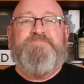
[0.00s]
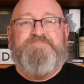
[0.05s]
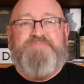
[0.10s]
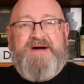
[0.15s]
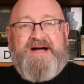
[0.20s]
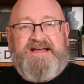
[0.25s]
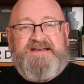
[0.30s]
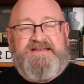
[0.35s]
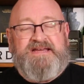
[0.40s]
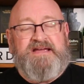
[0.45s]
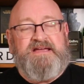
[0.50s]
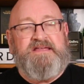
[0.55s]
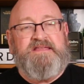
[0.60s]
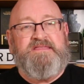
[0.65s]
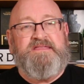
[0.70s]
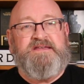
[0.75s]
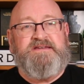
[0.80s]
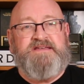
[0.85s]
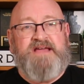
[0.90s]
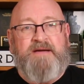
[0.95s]
But
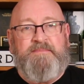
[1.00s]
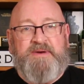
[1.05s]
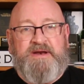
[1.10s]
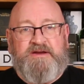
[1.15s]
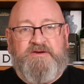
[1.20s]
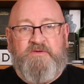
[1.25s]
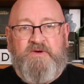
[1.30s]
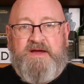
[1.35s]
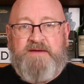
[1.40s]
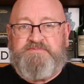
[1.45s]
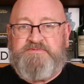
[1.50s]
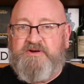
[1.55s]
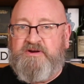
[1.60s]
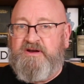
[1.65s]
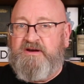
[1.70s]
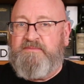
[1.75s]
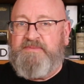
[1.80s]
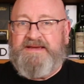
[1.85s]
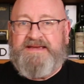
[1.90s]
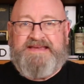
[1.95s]
the dominant grapes are
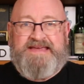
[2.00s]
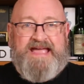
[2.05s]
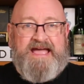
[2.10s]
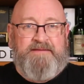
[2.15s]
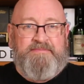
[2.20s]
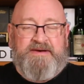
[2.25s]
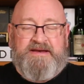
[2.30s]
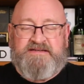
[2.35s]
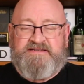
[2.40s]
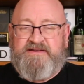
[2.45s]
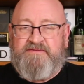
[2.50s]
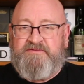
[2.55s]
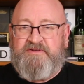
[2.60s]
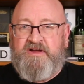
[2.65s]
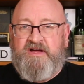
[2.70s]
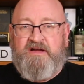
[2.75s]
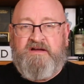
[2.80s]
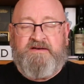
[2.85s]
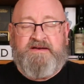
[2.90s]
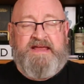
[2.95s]
going to be Cabernet
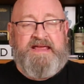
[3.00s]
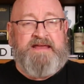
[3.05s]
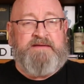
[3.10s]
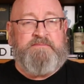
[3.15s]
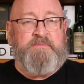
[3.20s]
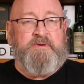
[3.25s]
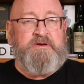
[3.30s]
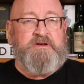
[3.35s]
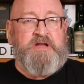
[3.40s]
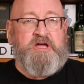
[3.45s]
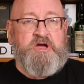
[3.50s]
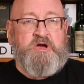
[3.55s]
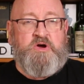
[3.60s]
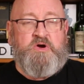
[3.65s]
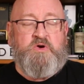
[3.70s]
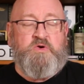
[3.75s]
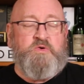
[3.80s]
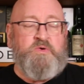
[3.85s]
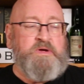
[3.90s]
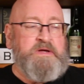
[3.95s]
Sauvignon and
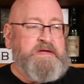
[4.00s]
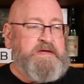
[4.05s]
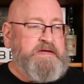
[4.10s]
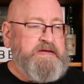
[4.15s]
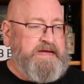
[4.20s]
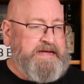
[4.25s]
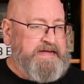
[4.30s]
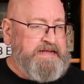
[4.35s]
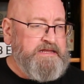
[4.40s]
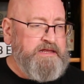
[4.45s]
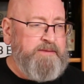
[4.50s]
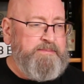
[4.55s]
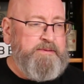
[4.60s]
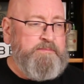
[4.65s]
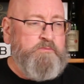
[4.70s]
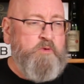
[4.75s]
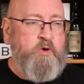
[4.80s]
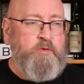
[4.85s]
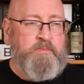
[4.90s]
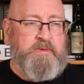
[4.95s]
Merlot. A little
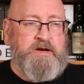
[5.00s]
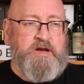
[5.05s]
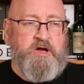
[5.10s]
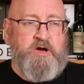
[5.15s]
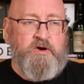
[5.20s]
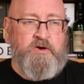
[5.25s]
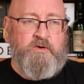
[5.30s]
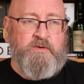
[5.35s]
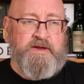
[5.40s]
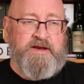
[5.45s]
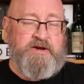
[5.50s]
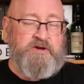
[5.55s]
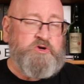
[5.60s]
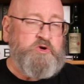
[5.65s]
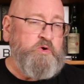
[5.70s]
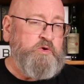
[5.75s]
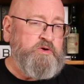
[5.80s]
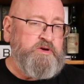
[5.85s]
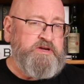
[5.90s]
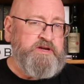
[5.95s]
bit more Merlot in the
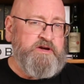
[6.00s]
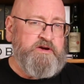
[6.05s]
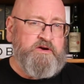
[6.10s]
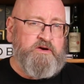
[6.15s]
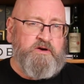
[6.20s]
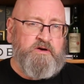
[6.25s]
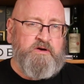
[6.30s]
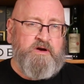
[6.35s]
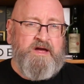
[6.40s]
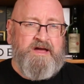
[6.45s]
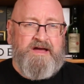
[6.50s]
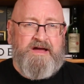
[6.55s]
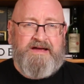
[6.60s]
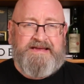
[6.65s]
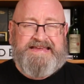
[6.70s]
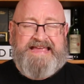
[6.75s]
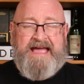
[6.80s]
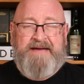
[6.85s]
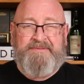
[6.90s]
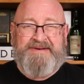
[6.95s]
cooler year,
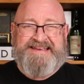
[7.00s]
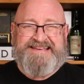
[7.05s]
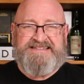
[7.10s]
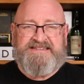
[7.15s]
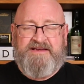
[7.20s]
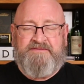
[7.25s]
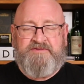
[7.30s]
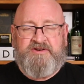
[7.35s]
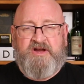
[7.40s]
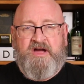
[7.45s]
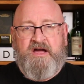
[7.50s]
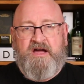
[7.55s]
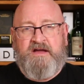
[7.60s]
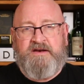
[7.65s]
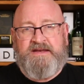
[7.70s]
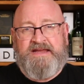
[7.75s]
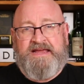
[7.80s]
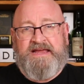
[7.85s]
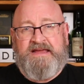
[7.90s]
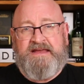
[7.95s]
Cabernet
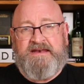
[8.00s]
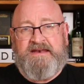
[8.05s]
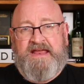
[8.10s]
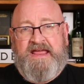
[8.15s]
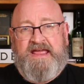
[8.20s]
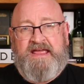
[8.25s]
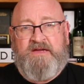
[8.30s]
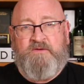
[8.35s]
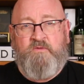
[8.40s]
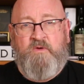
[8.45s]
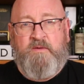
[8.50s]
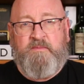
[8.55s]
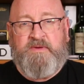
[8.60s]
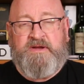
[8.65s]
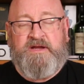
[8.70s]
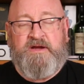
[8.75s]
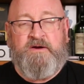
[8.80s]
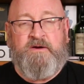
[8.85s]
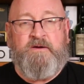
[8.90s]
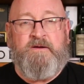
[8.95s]
Sauvignon in a warmer
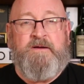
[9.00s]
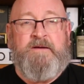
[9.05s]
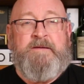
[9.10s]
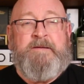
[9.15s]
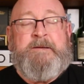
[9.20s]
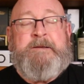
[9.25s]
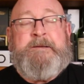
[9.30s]
year.